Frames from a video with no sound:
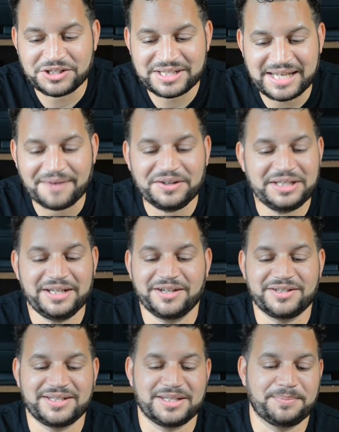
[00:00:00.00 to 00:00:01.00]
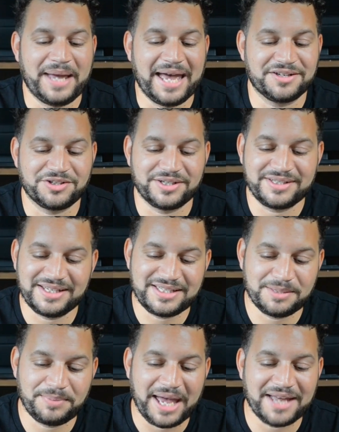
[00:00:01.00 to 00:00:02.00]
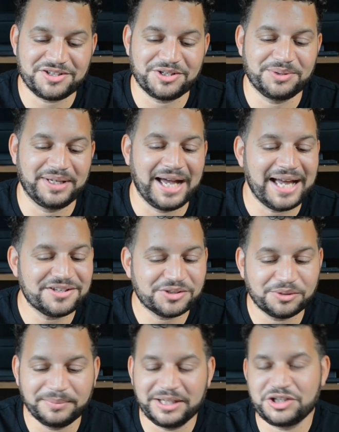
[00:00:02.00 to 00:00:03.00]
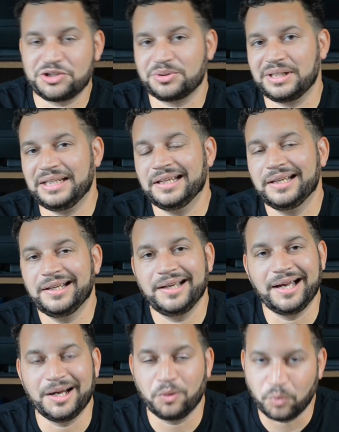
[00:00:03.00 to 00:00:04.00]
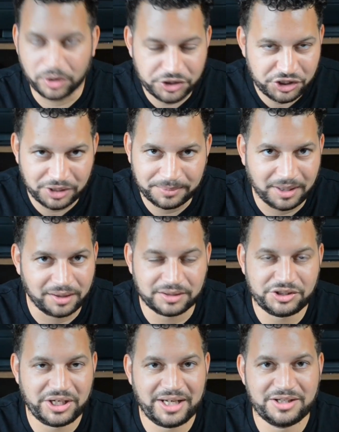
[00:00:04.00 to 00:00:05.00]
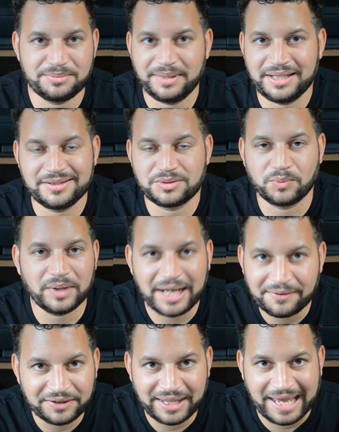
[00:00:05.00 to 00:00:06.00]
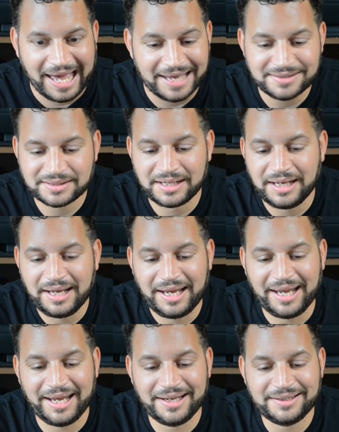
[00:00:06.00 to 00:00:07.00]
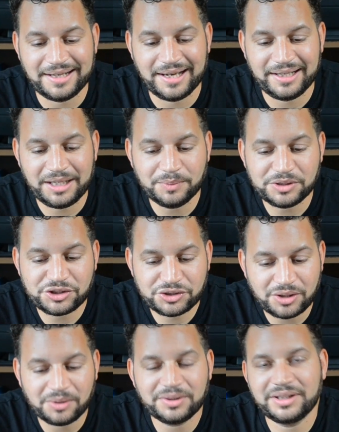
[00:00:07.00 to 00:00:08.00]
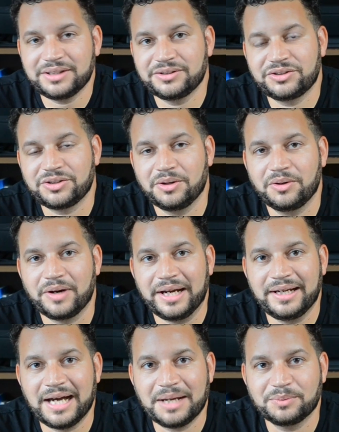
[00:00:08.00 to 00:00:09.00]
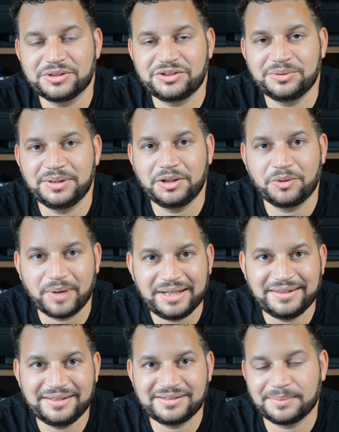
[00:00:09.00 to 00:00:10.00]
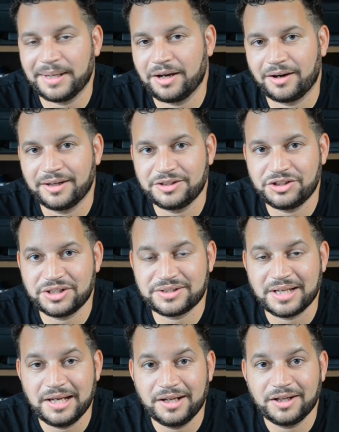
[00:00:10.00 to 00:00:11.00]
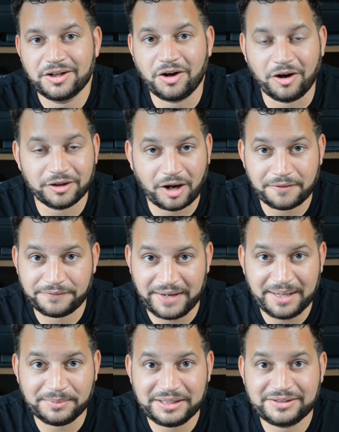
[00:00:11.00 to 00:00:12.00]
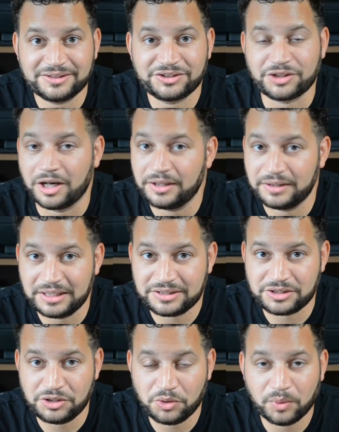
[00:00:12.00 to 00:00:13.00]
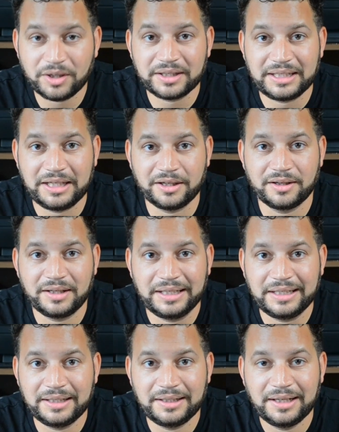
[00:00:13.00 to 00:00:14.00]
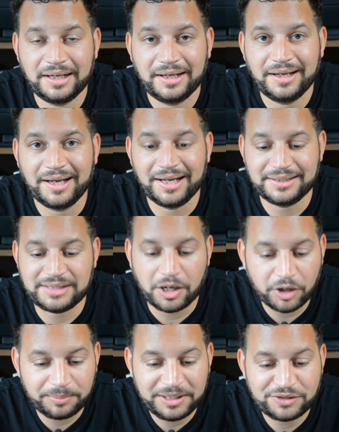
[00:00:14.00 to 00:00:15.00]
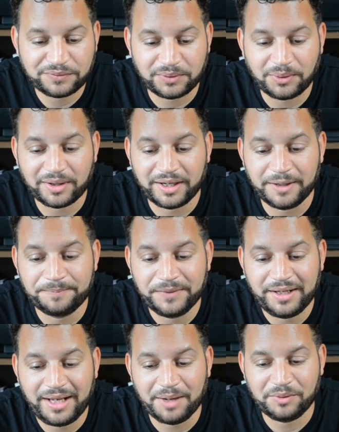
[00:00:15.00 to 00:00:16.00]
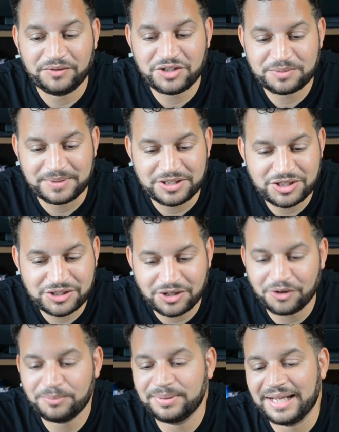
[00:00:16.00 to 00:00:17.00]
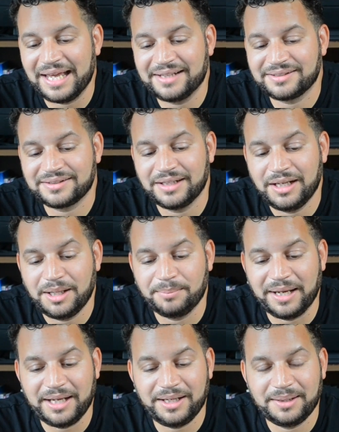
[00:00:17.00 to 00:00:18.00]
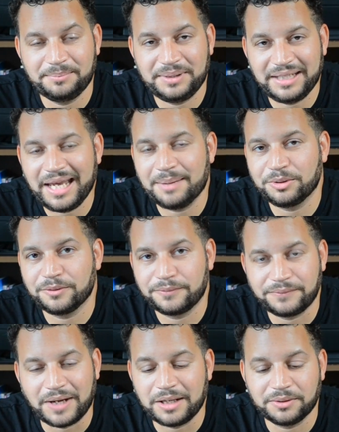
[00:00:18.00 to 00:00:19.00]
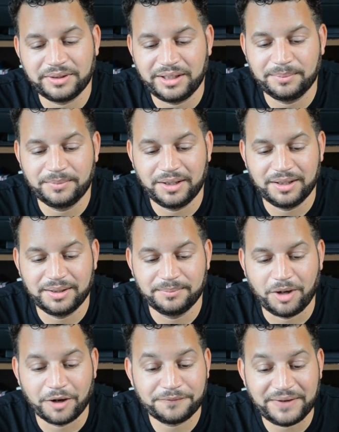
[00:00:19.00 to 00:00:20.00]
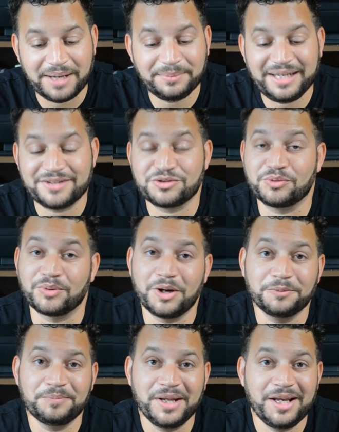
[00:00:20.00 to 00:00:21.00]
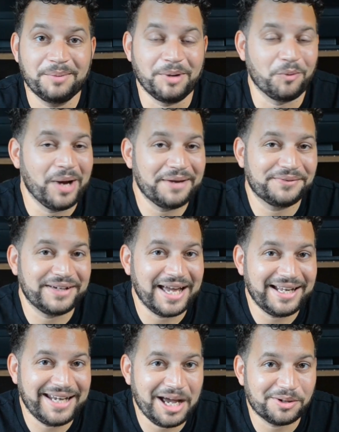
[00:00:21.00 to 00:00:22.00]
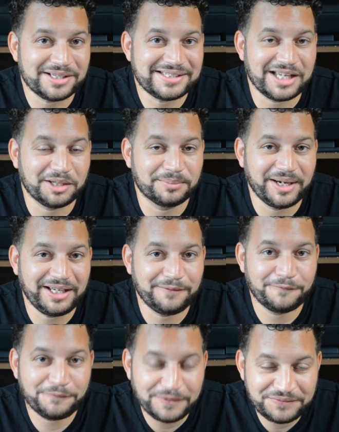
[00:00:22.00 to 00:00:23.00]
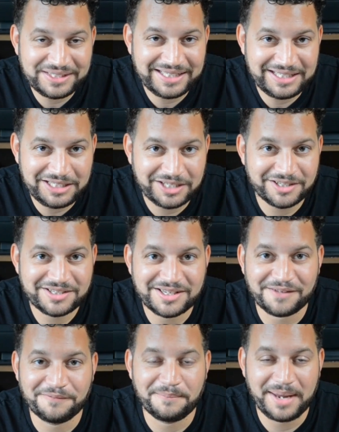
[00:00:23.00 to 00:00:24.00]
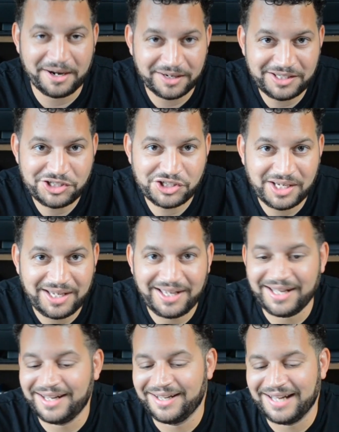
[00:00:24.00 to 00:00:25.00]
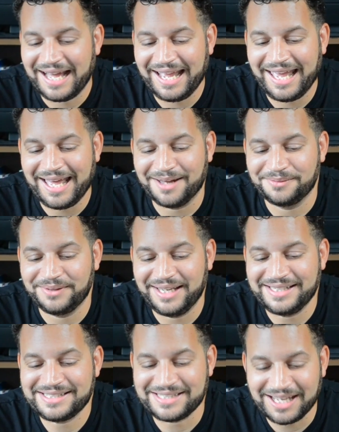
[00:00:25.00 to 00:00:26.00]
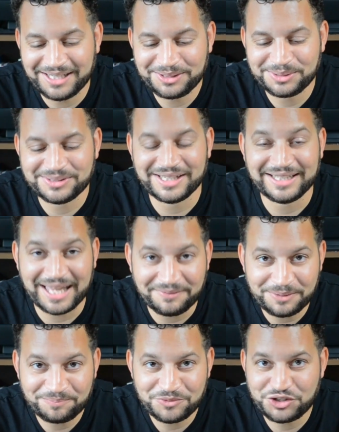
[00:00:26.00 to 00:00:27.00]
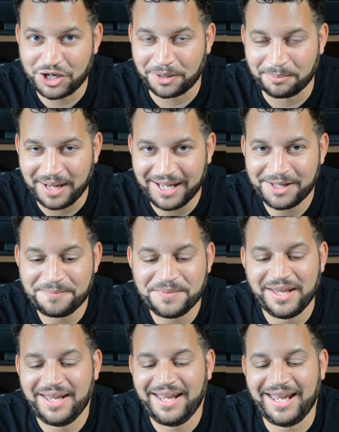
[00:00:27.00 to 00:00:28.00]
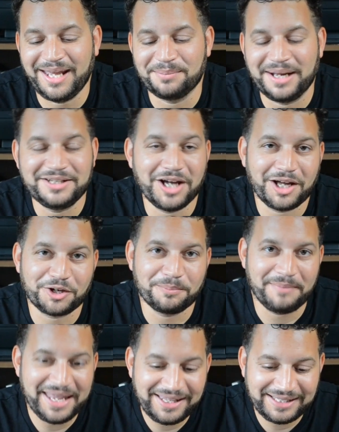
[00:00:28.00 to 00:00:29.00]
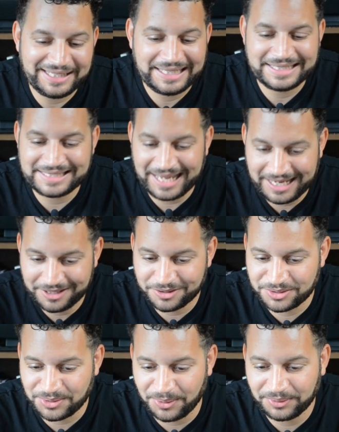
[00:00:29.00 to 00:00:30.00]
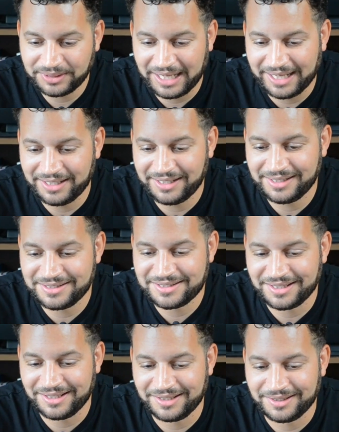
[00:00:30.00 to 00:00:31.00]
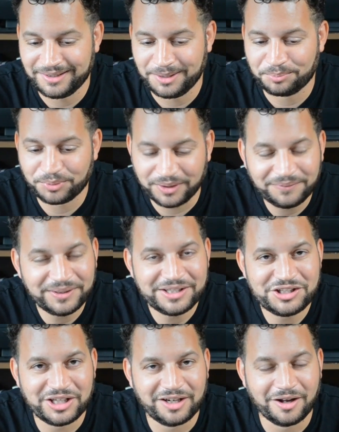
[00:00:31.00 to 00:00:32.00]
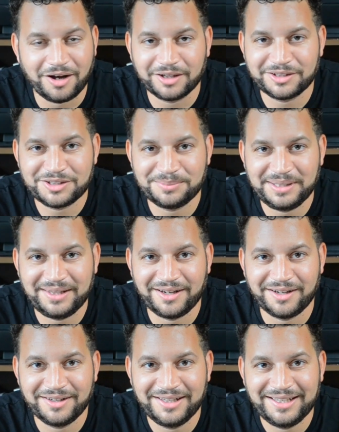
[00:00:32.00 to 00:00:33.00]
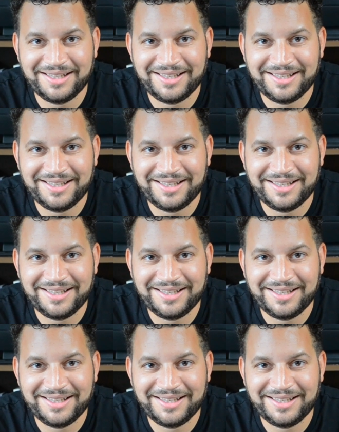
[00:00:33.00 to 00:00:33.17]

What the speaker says: for 7 years as a pastor, assistant pastor, doing high school ministry, worship, college age, men's, whatever they ask. And it was so good and so great. God was doing great things in my heart and just called our family to start this new work here in Delray Beach, Florida. And we've just been so blessed by being able to follow Him. Our family has grown. My wife and I now are celebrating 15 years of marriage. I have a son who's 11, Jeremiah, and my daughter, Maylee, is 8 years old. And it is a privilege and an honor to be their